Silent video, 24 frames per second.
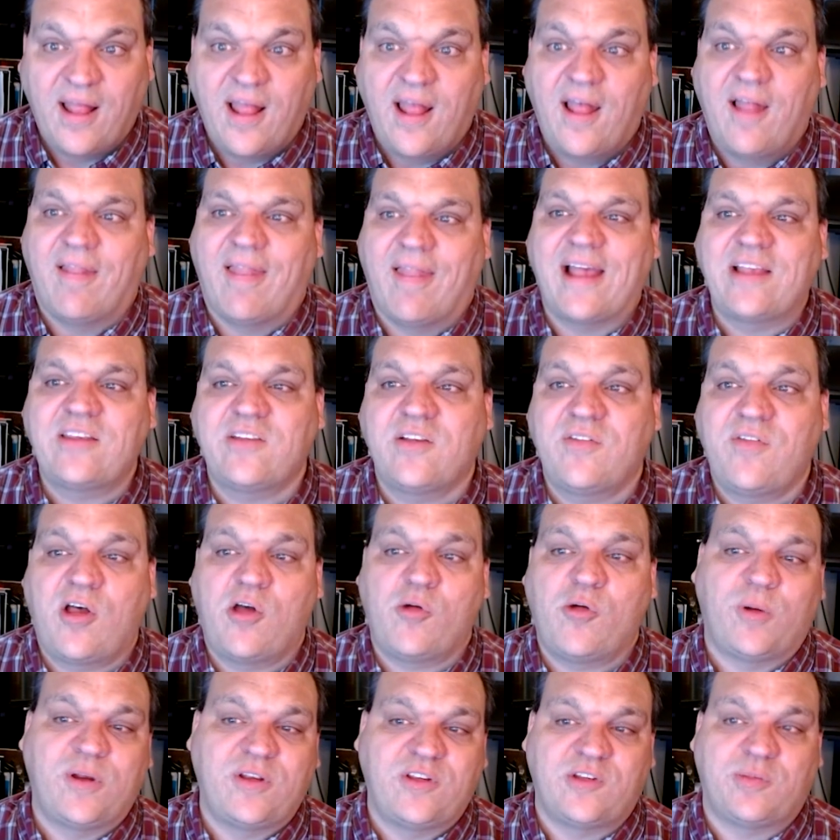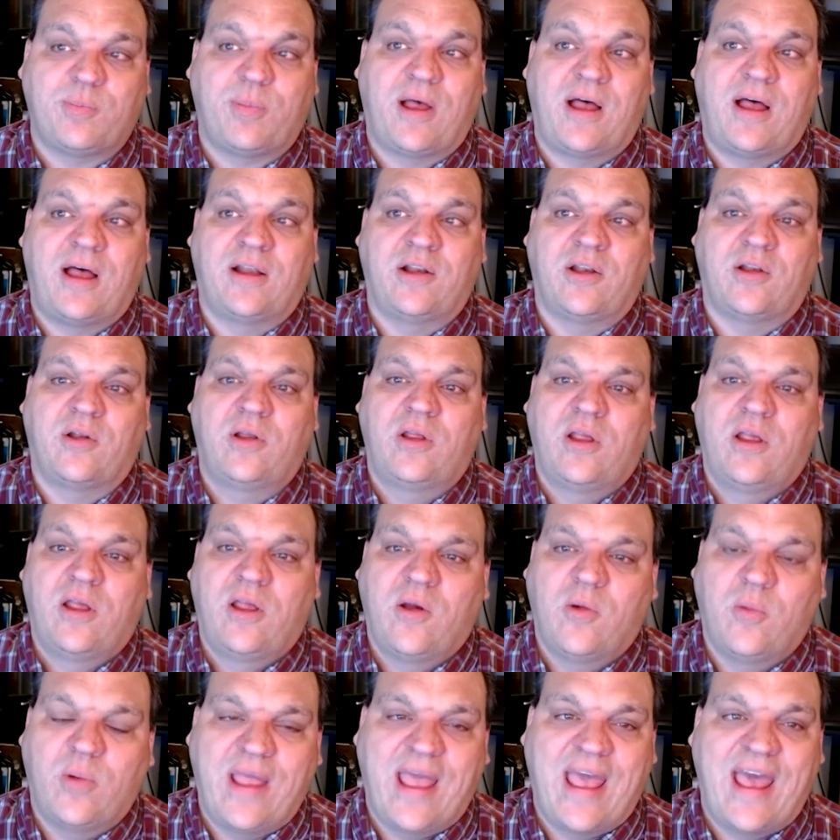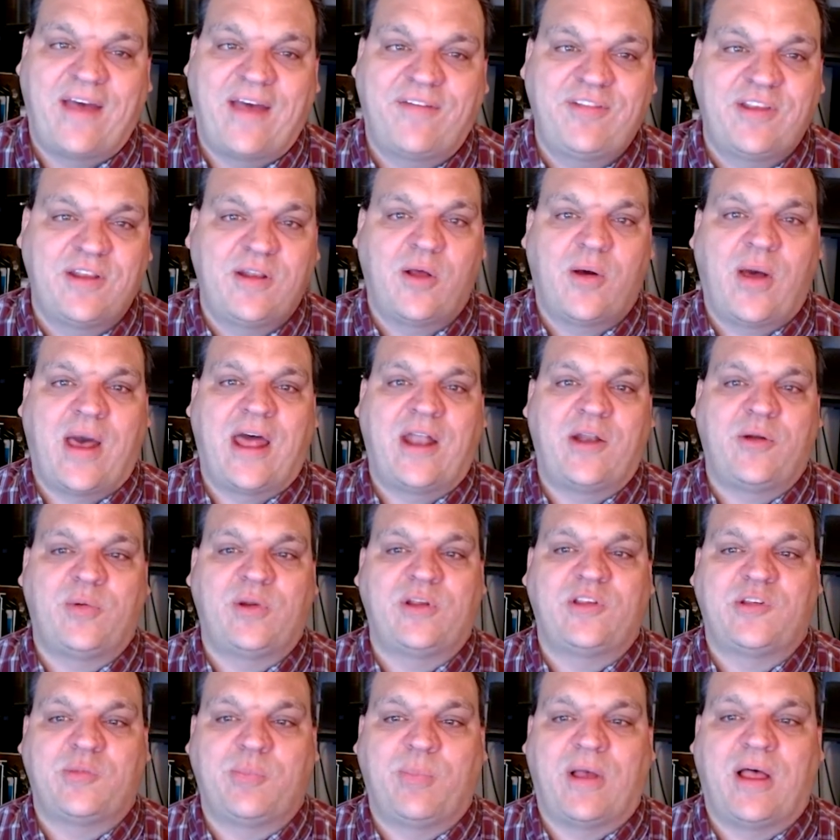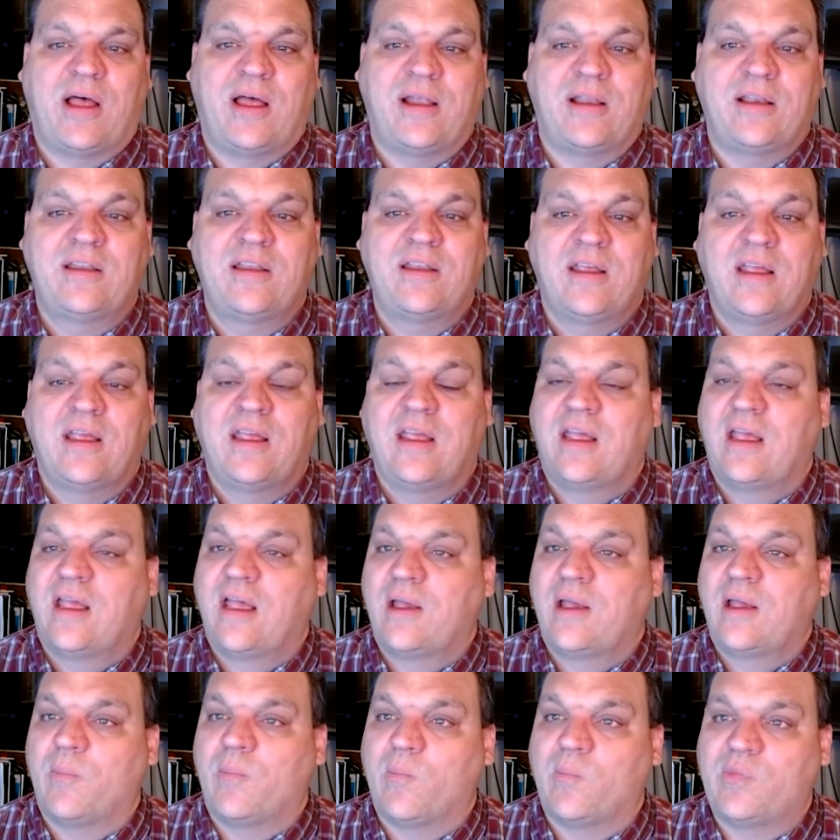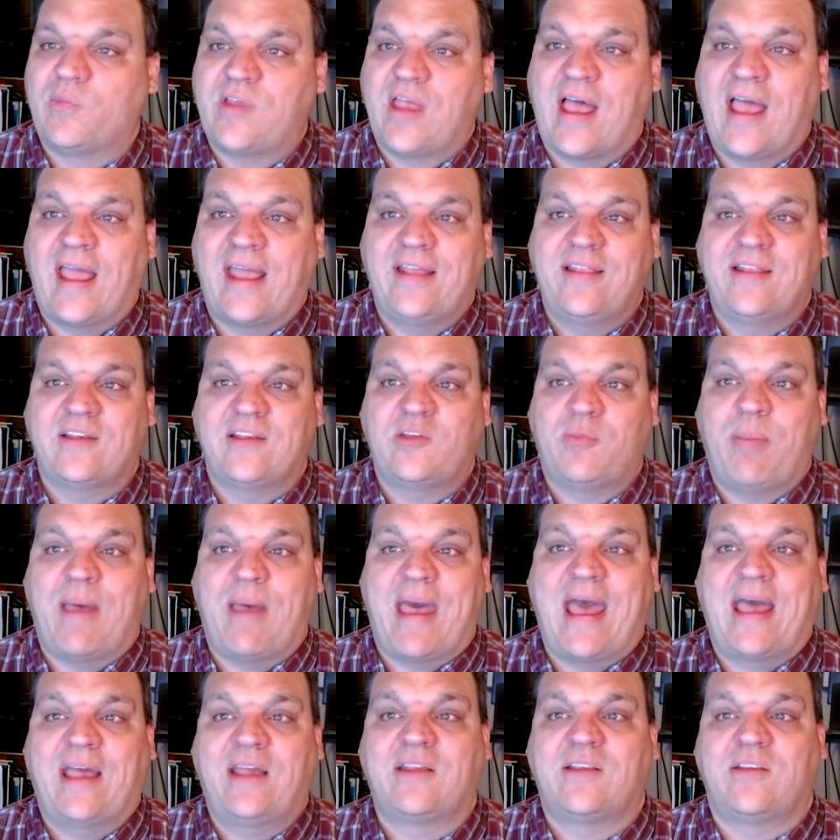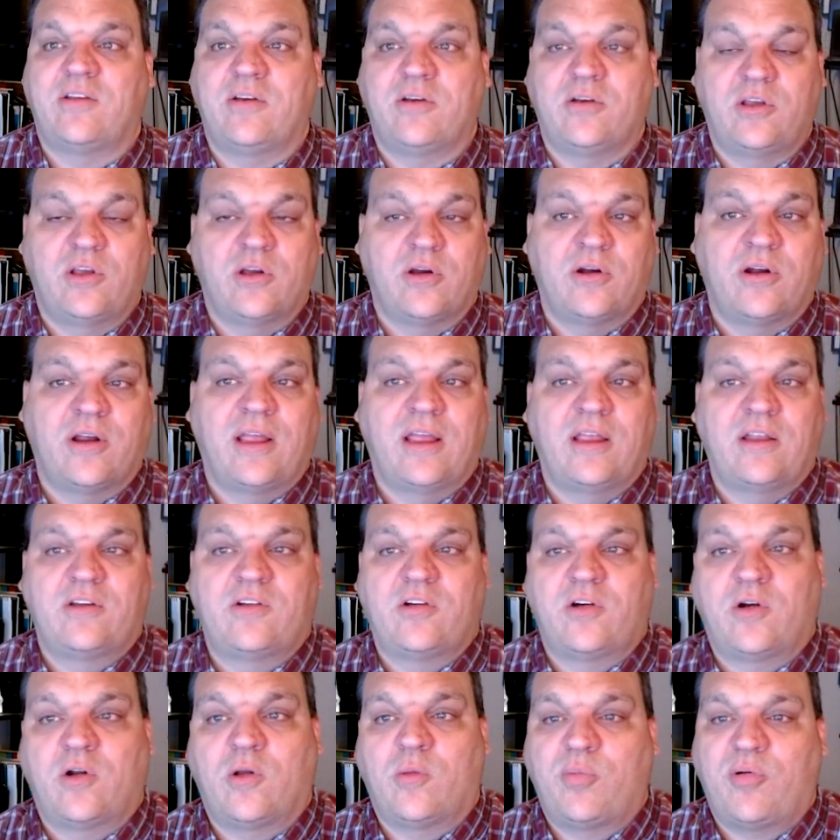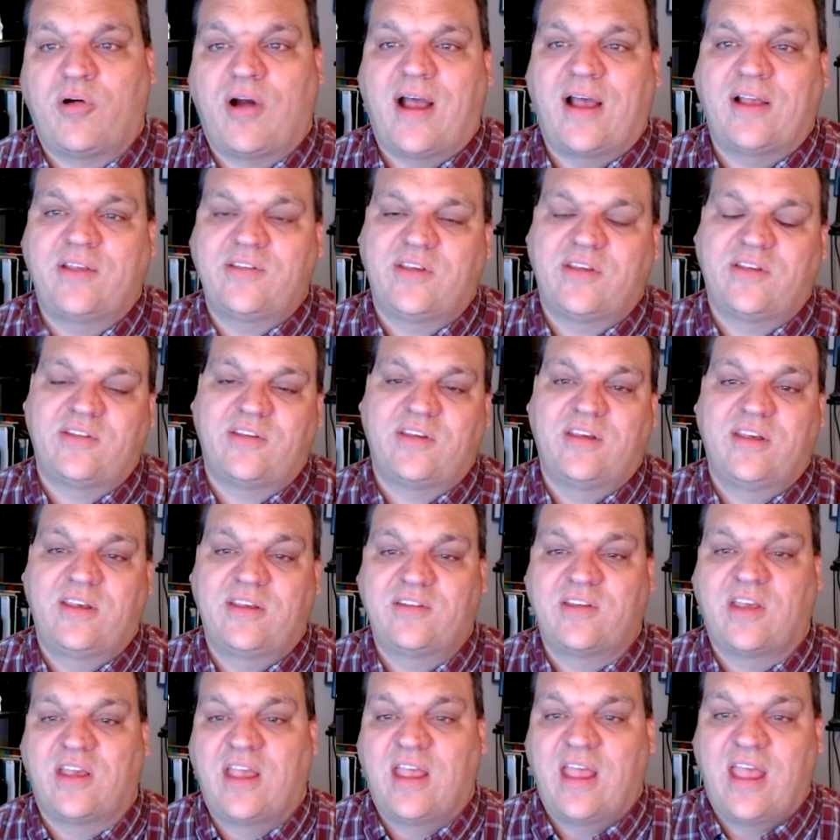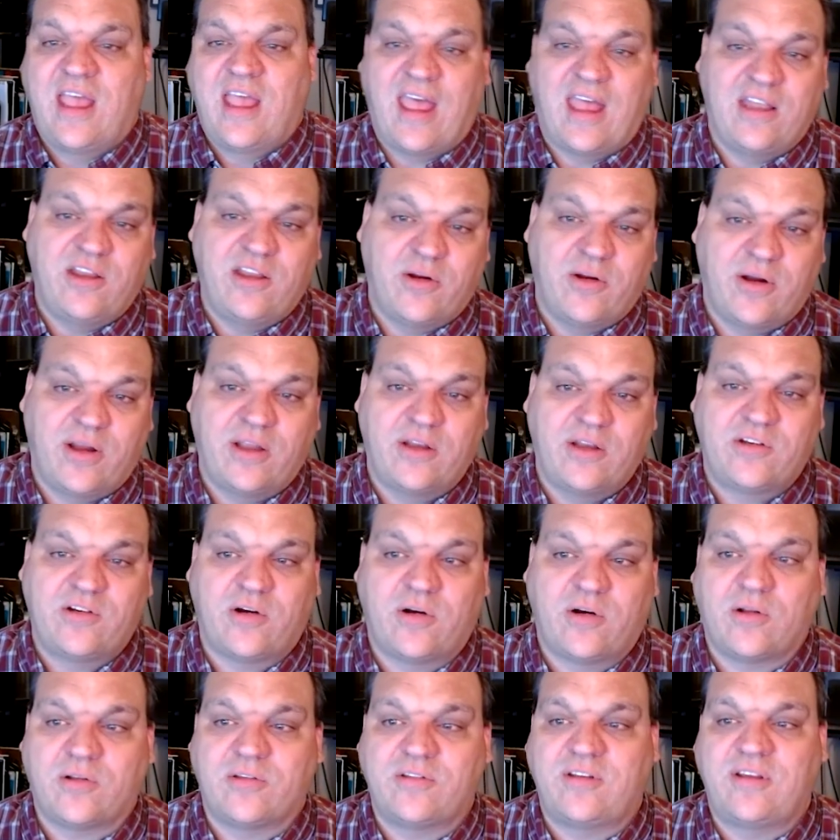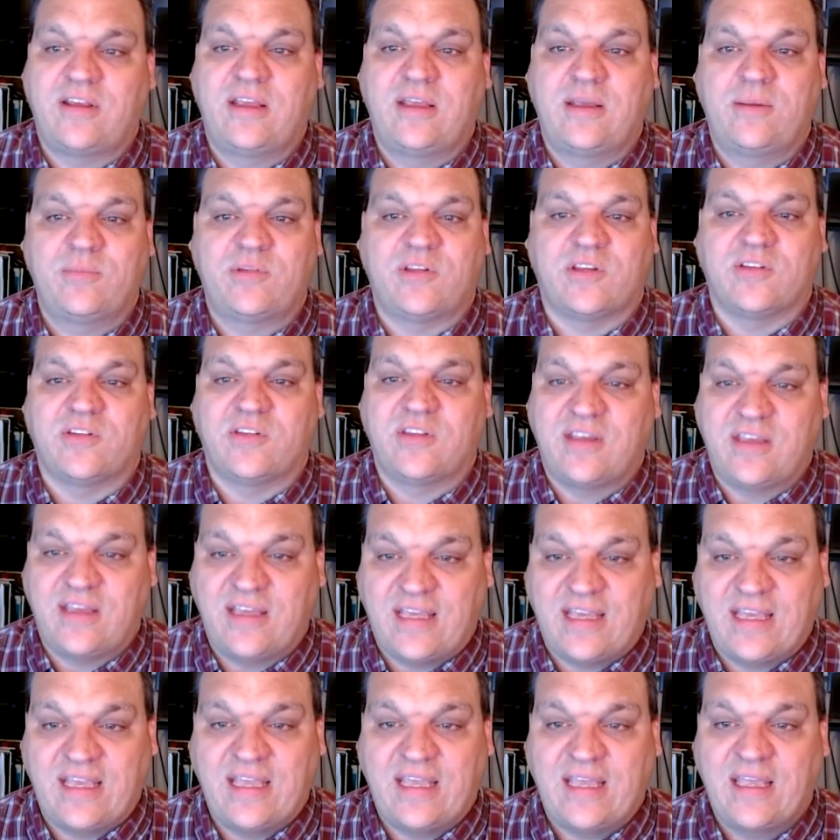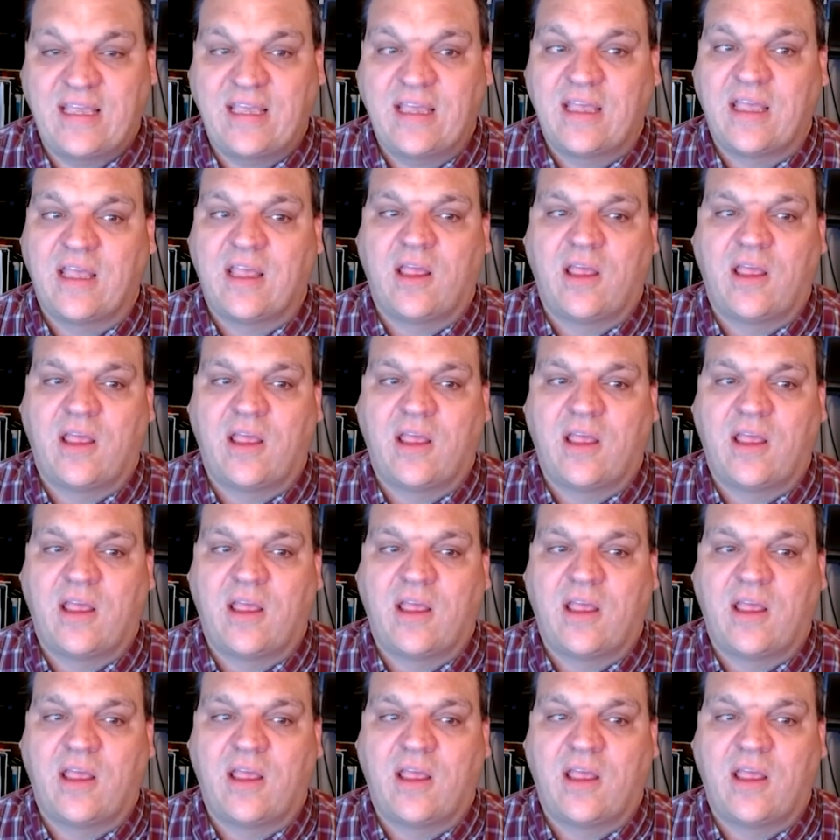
Last of all, respond. We have to know how to respond, tying this back to your internal processes and your internal teams is key.